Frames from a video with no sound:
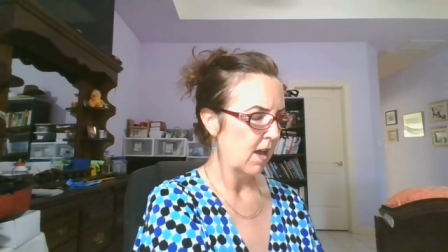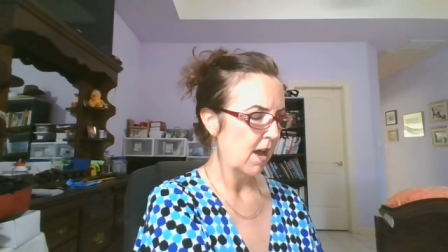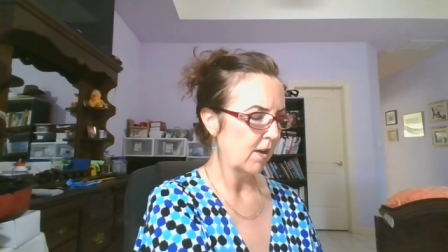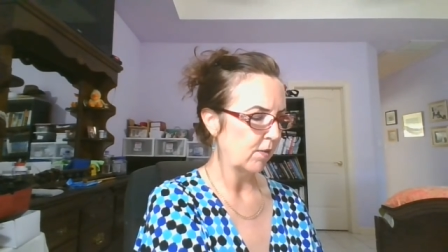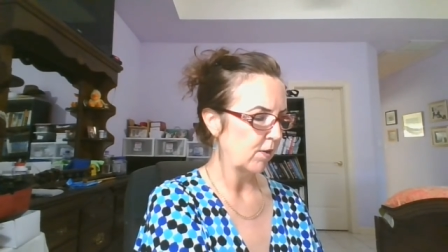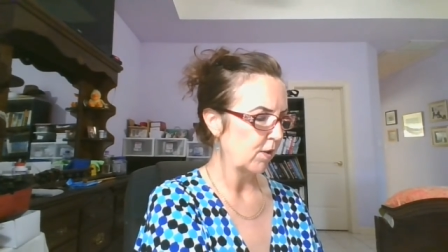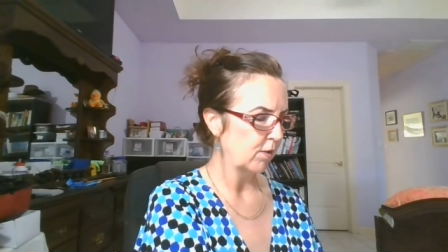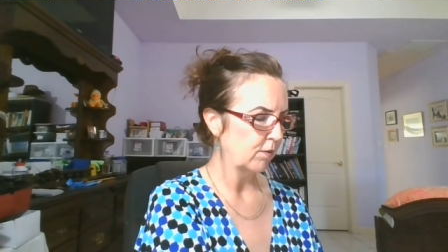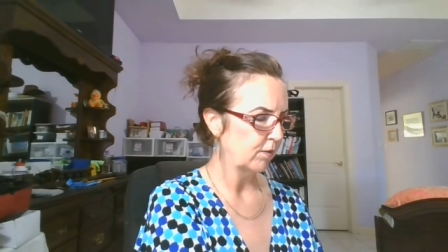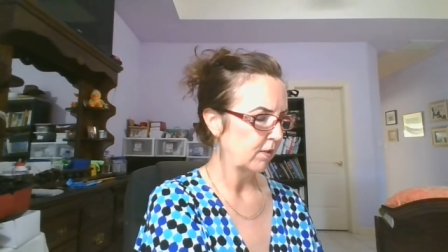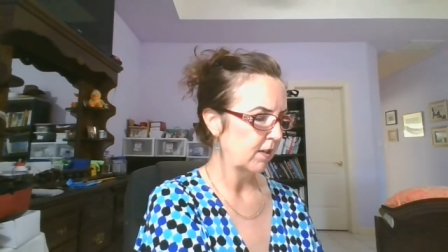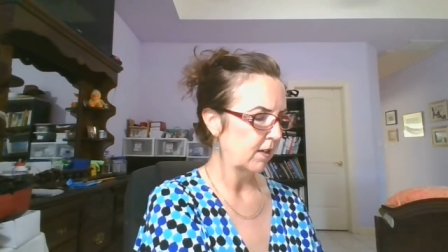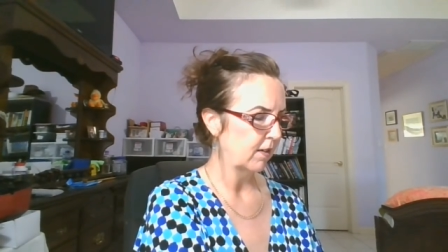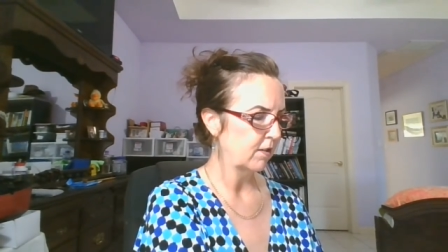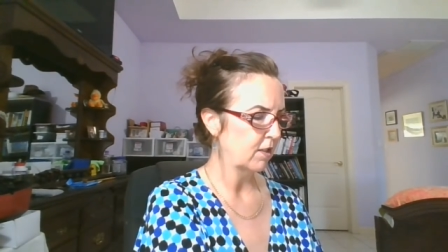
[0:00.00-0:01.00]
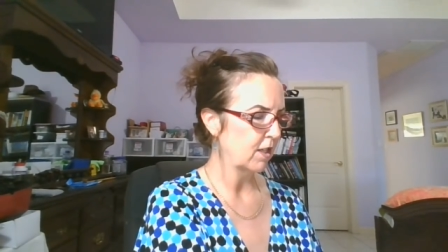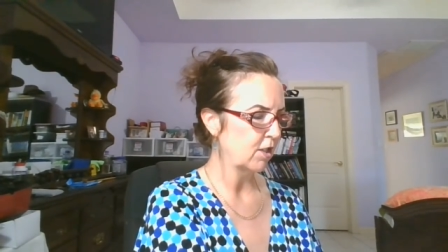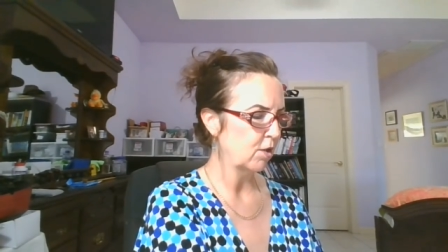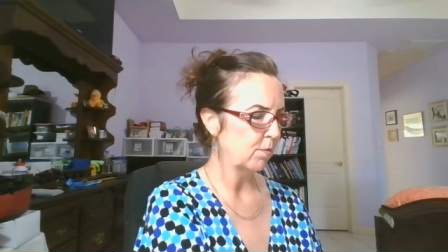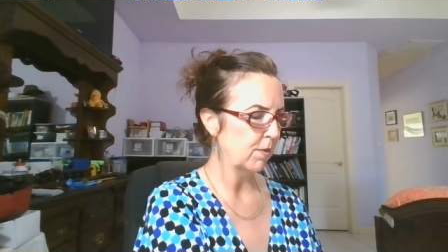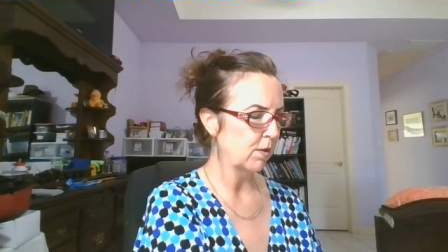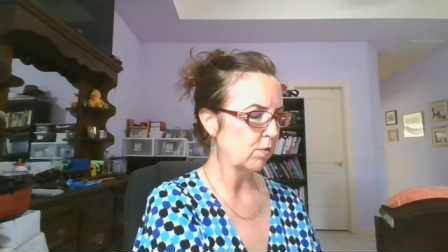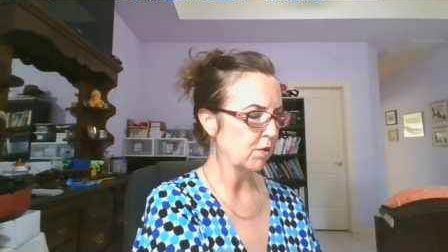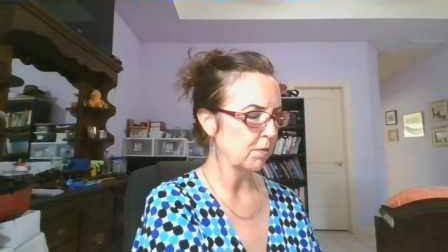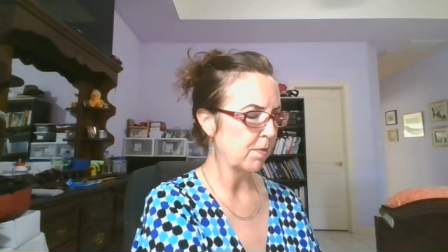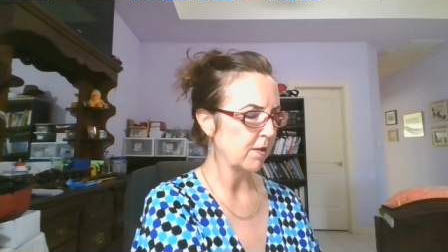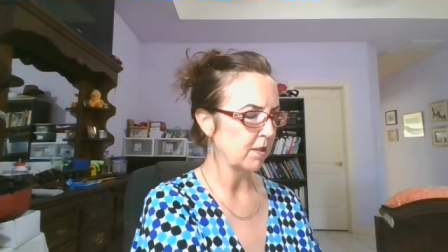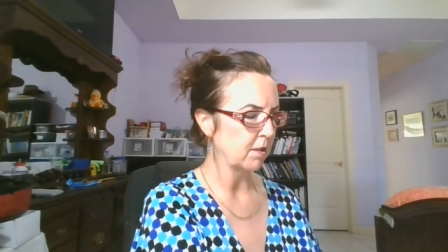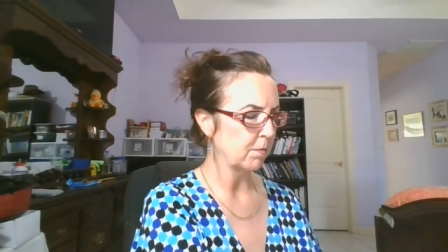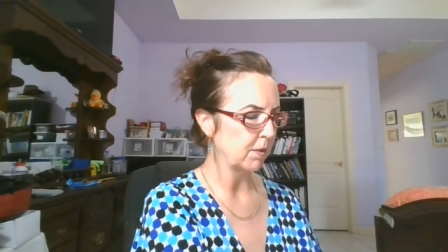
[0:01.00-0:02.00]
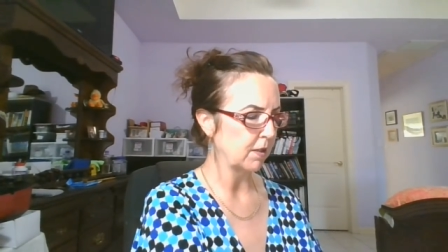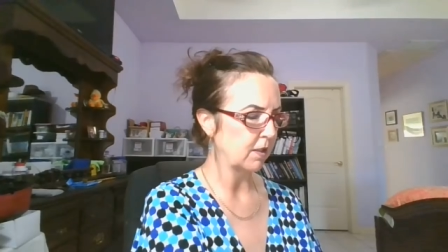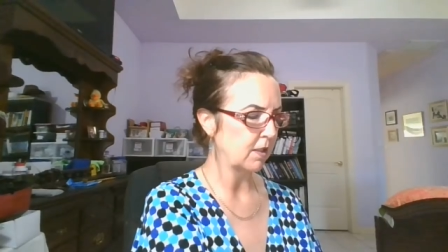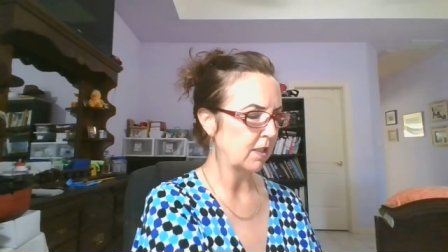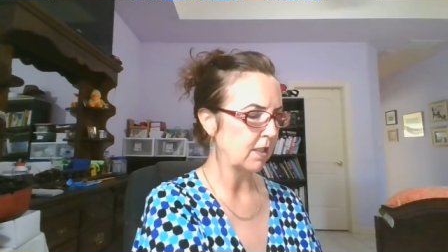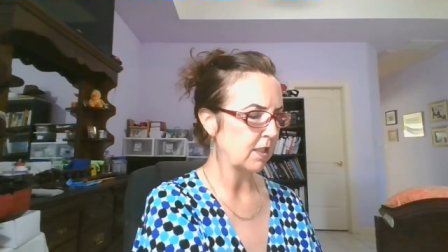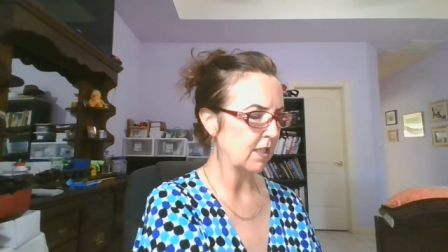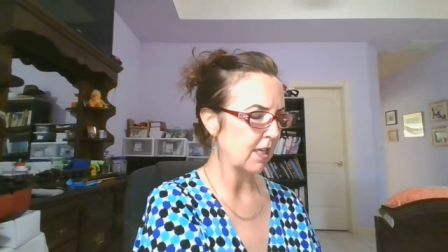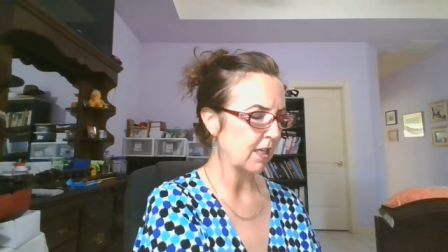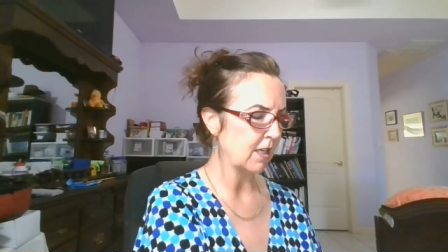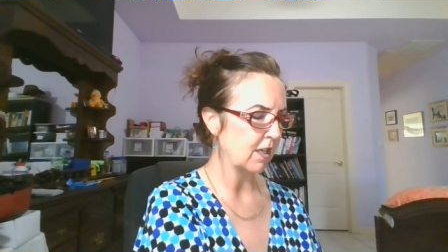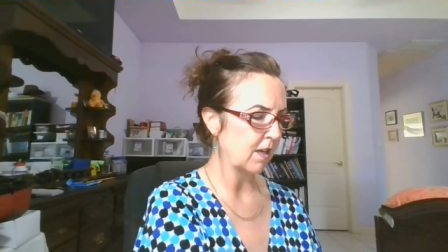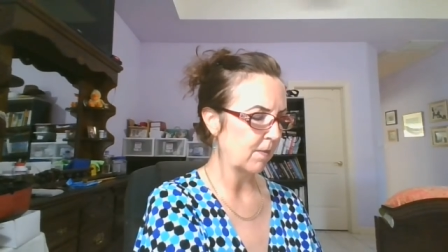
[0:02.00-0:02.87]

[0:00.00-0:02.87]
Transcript: I don't know. It's such a big responsibility to take.